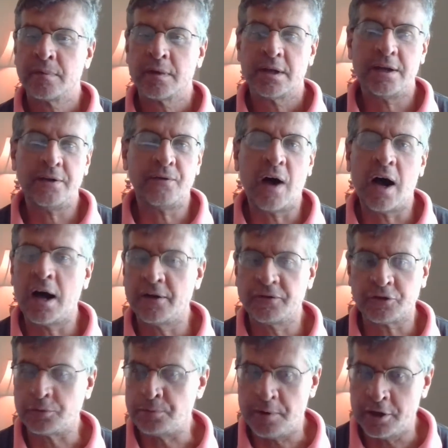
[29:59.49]

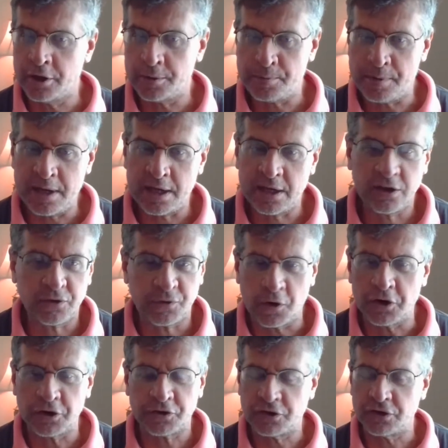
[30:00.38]
evolved spirit beings
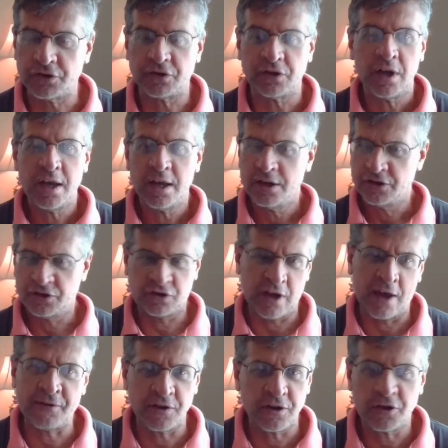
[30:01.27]
versus
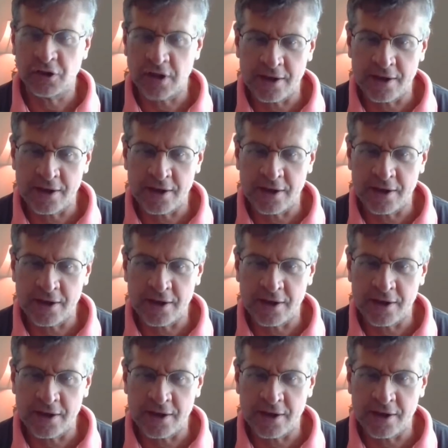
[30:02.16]
seventh